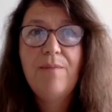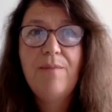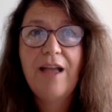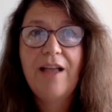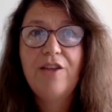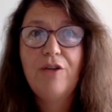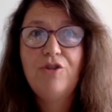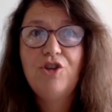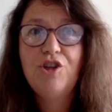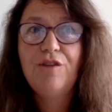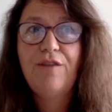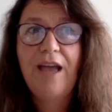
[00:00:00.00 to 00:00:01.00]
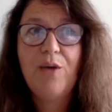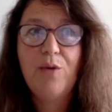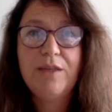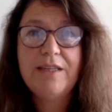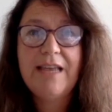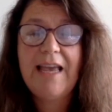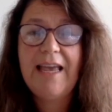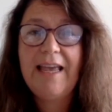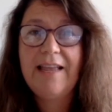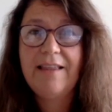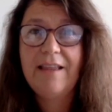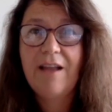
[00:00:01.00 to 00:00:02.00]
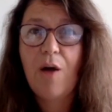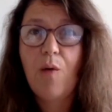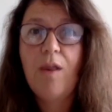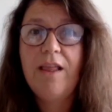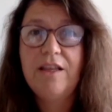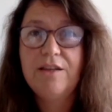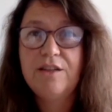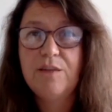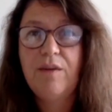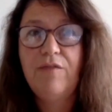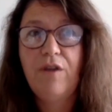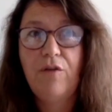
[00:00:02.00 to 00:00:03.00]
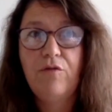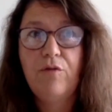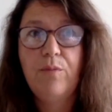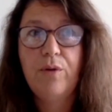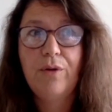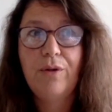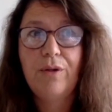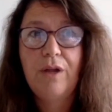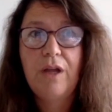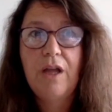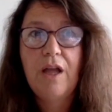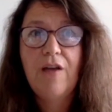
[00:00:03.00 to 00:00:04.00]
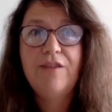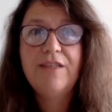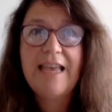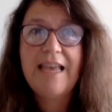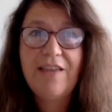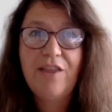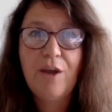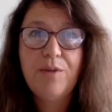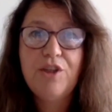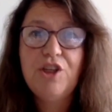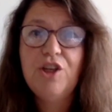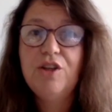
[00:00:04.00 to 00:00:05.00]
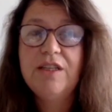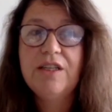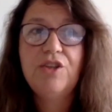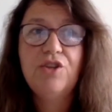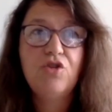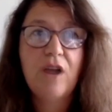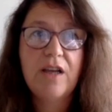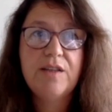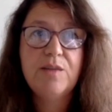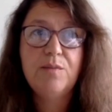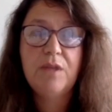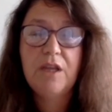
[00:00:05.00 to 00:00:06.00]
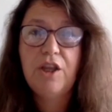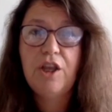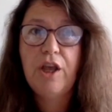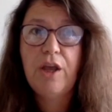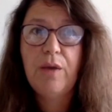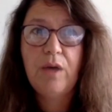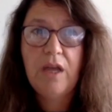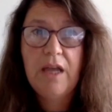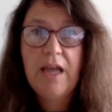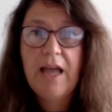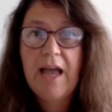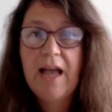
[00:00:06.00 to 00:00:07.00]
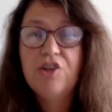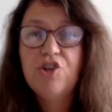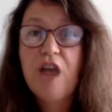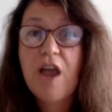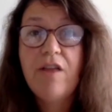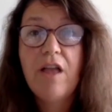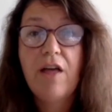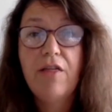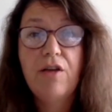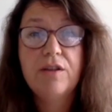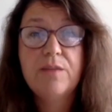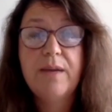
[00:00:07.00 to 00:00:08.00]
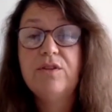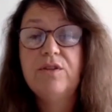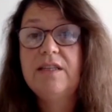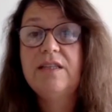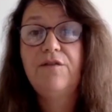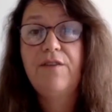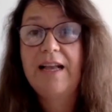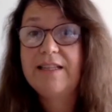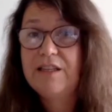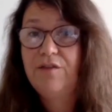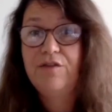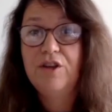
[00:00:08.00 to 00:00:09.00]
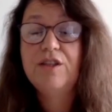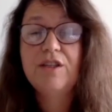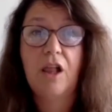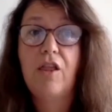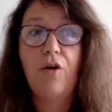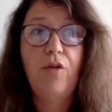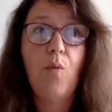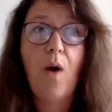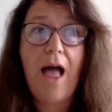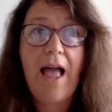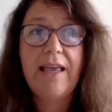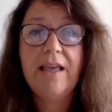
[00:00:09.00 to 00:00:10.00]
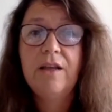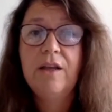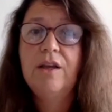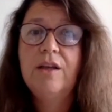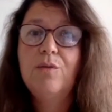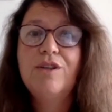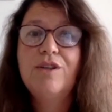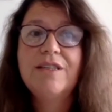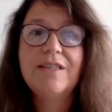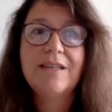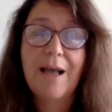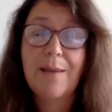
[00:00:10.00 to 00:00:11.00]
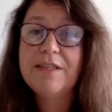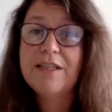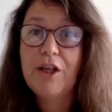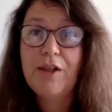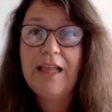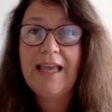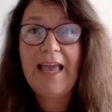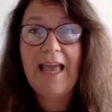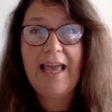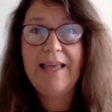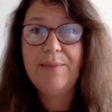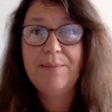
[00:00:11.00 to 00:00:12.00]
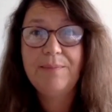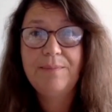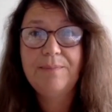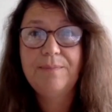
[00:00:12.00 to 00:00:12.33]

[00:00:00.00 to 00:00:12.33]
that notion of equity and our willingness to be vulnerable, of taking the opportunity to try something new and sharing our thoughts about its effectiveness along the way was absolutely key.